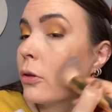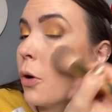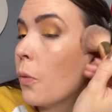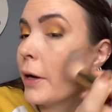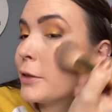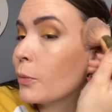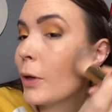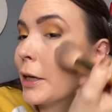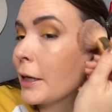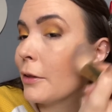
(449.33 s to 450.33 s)
the way to
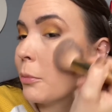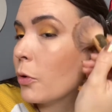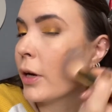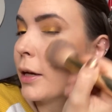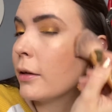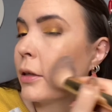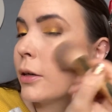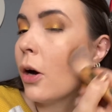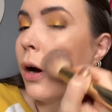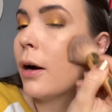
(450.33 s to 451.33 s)
work in the morning in the
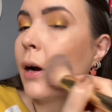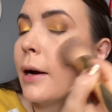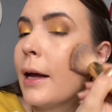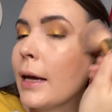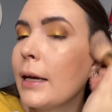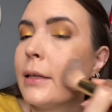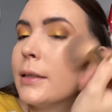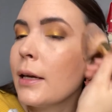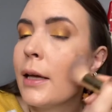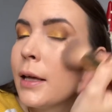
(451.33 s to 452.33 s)
car
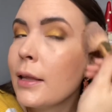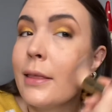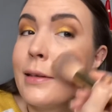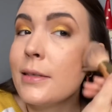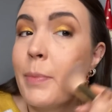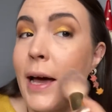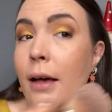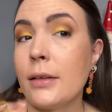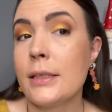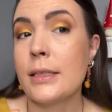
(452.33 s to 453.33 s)
and these
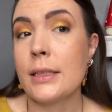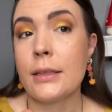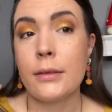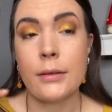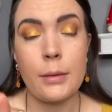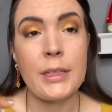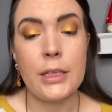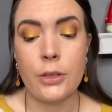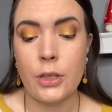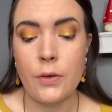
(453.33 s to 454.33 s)
palettes let me
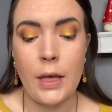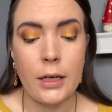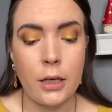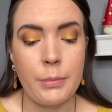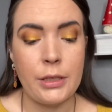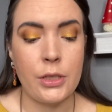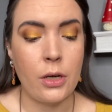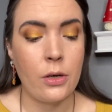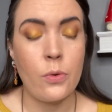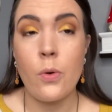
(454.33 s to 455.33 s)
tell you they come in
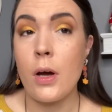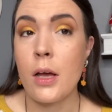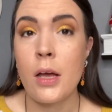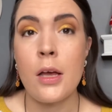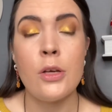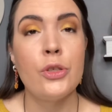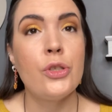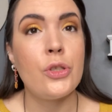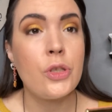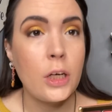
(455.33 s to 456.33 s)
so
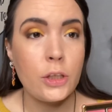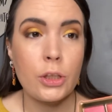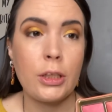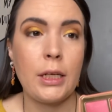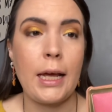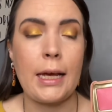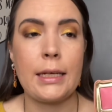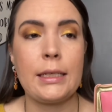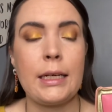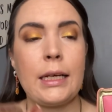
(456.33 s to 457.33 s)
such good
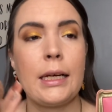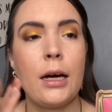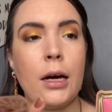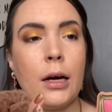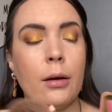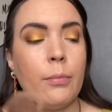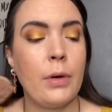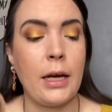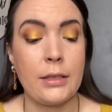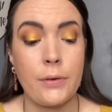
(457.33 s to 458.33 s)
handy um,
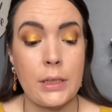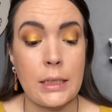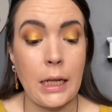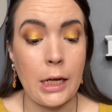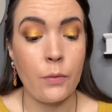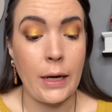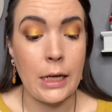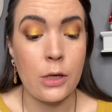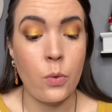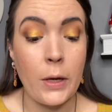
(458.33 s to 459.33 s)
as far as getting ready
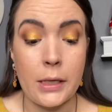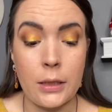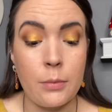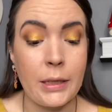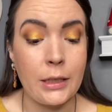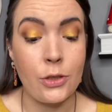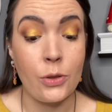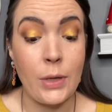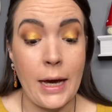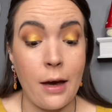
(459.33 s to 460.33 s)
quickly because
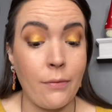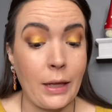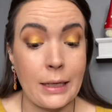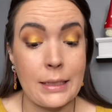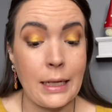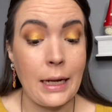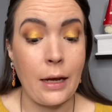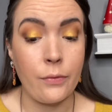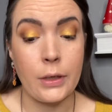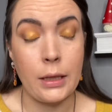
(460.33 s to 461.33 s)
you have like I said
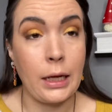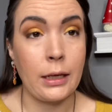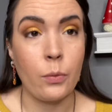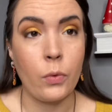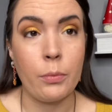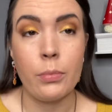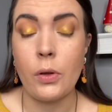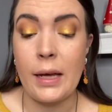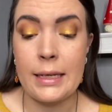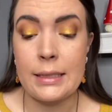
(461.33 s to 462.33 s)
everything in one
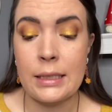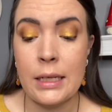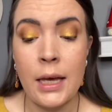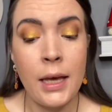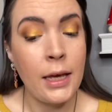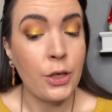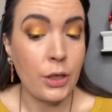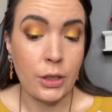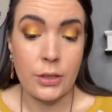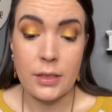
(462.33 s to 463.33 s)
place you
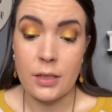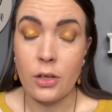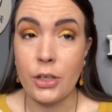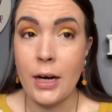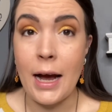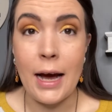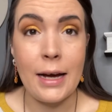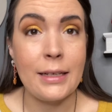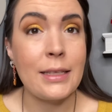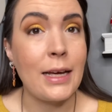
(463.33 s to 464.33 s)
can use this on your
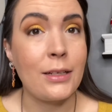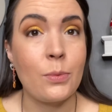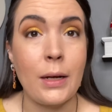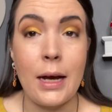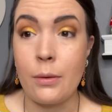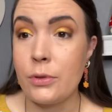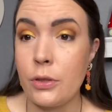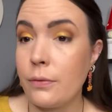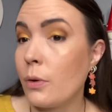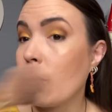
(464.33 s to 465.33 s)
eyes that is what I would
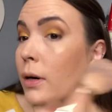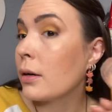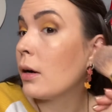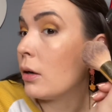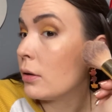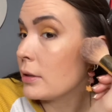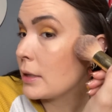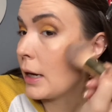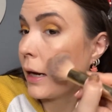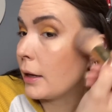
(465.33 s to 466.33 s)
do for work all the
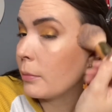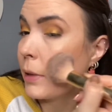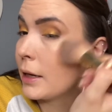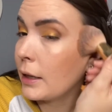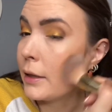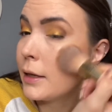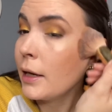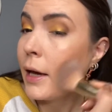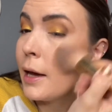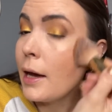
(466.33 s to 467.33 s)
time and
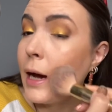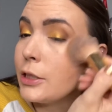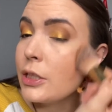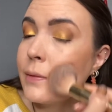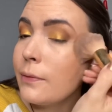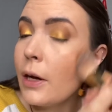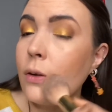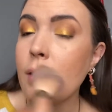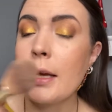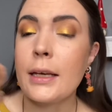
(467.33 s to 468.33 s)
I just
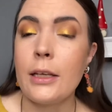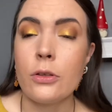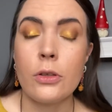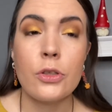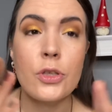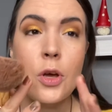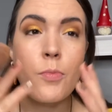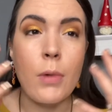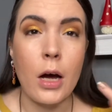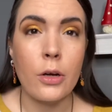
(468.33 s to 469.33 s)
felt like it looked so
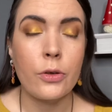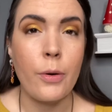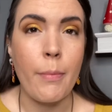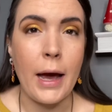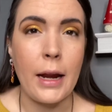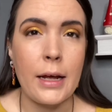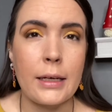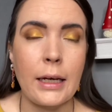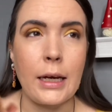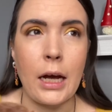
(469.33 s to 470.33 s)
monochromatic
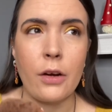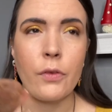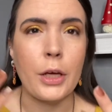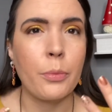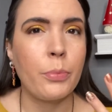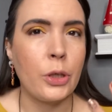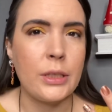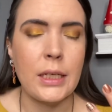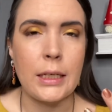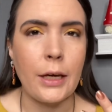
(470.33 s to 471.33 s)
and kind of like put
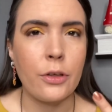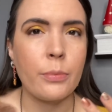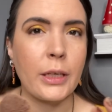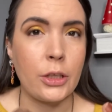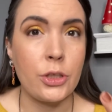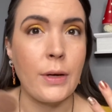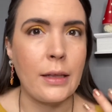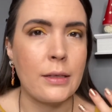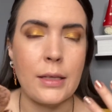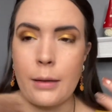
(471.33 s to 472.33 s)
together because you had
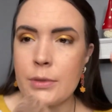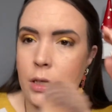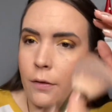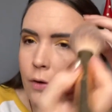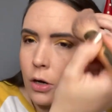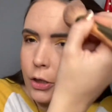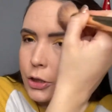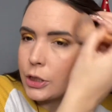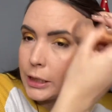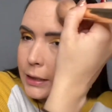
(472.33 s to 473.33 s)
the same stuff on your
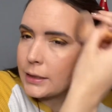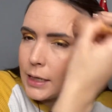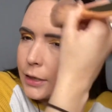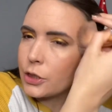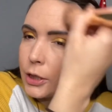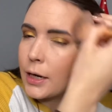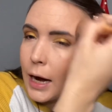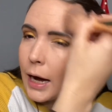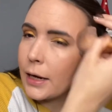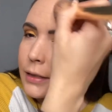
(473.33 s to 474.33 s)
cheeks as your
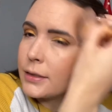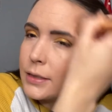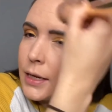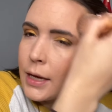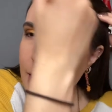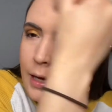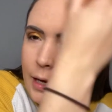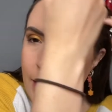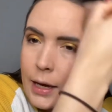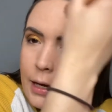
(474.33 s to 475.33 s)
eyes
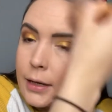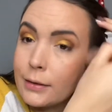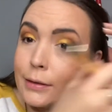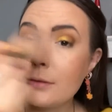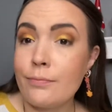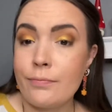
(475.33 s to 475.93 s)
and